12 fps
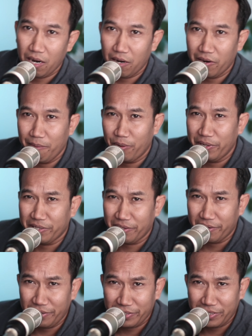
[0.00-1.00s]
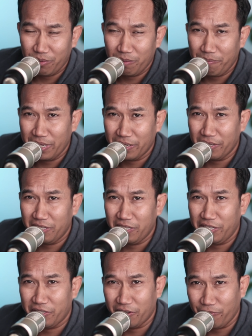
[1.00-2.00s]
right, boys and girls, I wouldn't be a good
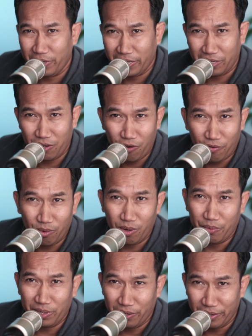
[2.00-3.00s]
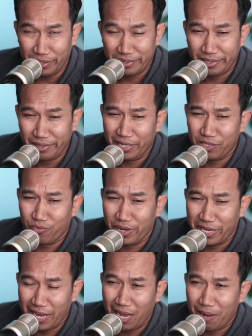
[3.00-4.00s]
teacher if we didn't go over what we learned. So let's
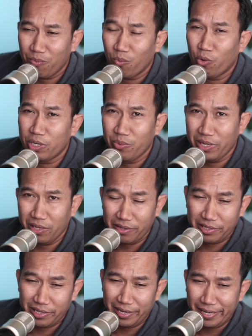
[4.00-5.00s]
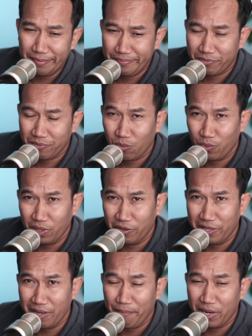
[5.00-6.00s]
recap. What did we learn today? We
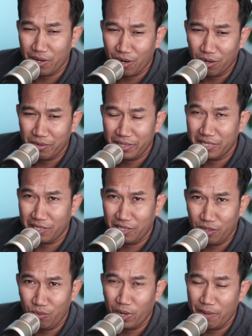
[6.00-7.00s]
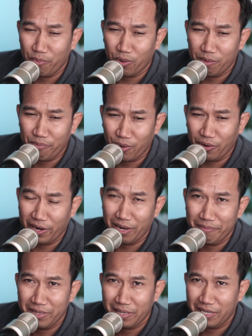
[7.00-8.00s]
learned that Miro is a good whiteboard
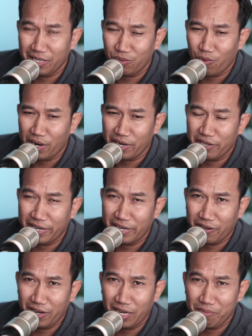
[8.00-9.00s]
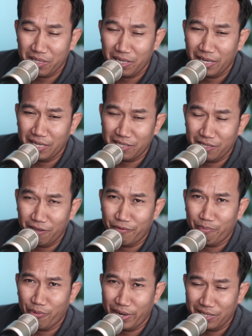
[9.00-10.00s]
program. It does wire diagrams, and it's good for
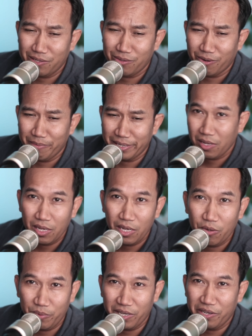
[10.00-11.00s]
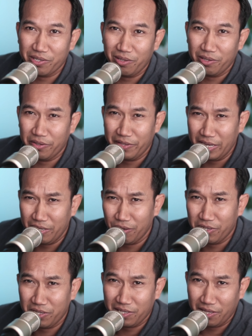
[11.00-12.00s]
brainstorming. We also learned that
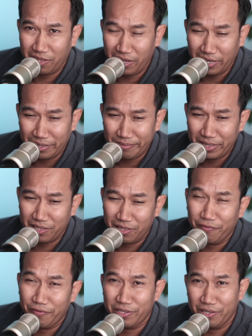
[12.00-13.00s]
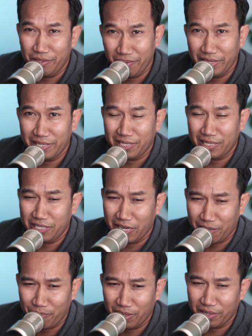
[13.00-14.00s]
Notion's a thing. It's good for to-do lists and
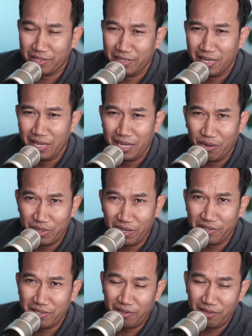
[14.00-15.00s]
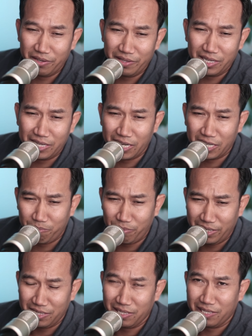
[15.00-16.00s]
check marks. And we also learned that
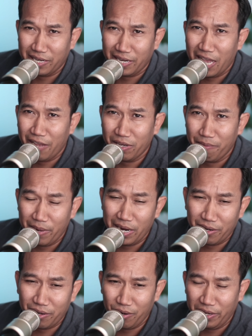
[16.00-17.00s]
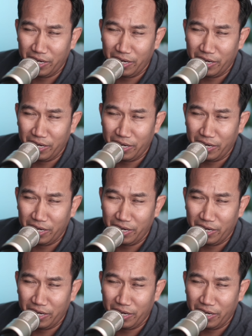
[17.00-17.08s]
TextBlaze is like having a macro in an